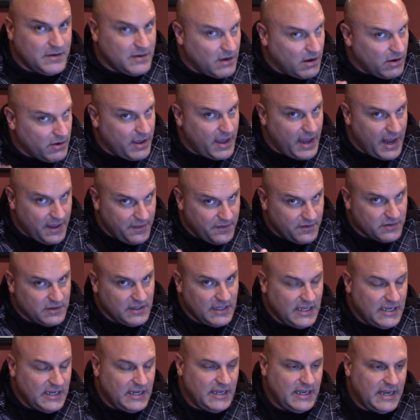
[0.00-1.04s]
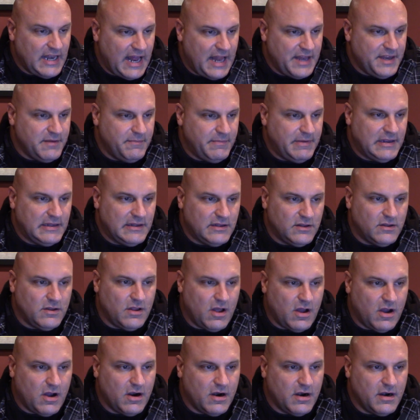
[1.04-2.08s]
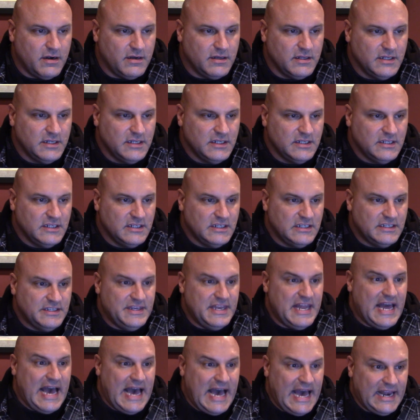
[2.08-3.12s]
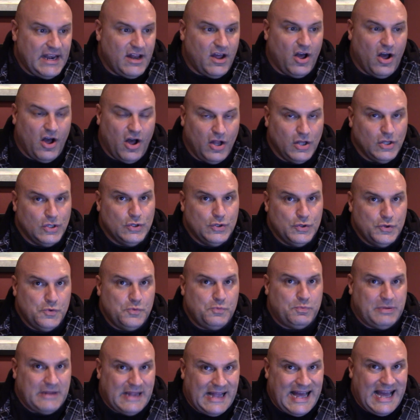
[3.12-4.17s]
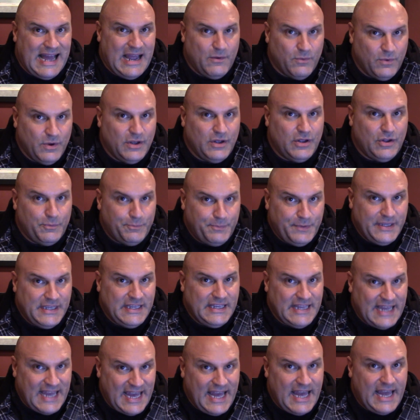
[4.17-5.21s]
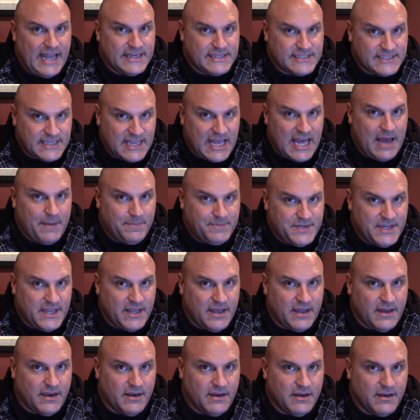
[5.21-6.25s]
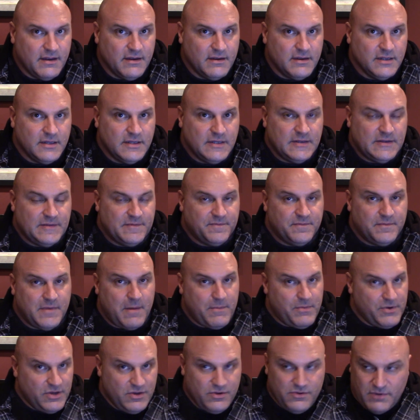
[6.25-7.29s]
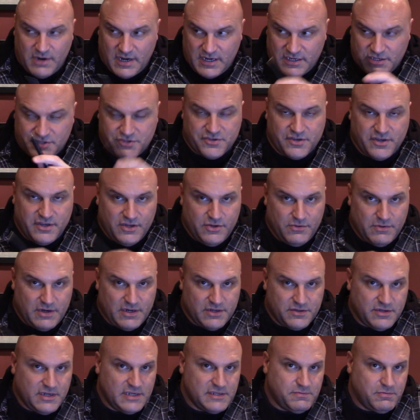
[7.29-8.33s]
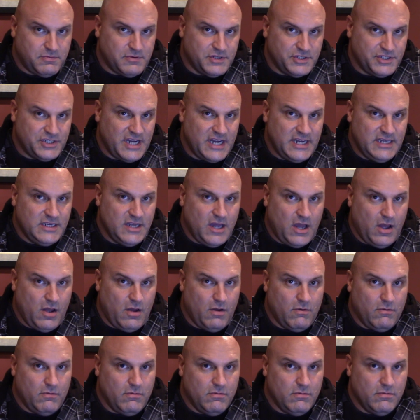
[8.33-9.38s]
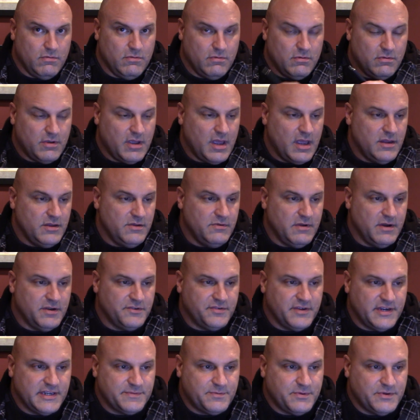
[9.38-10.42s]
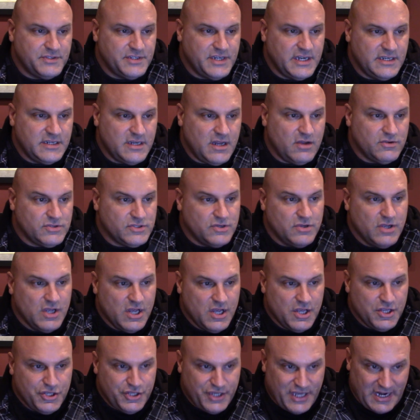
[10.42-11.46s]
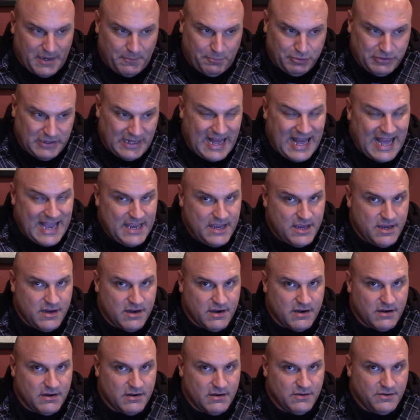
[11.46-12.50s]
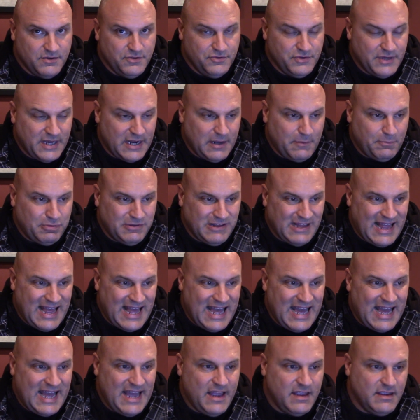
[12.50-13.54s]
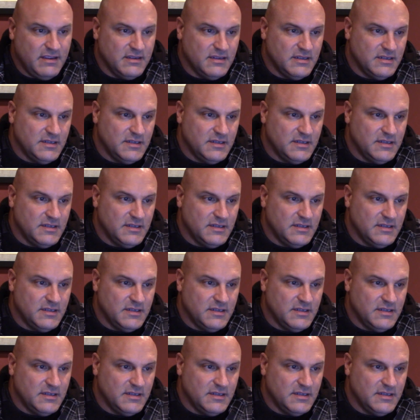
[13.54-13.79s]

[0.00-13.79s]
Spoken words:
Okay. They're leaning in on you, being a little hard. Not all who apply will be accepted. Remember, you want to transport Jane Doe. Okay. You want to transport Jane Doe. So you got to apply here. You got to apply.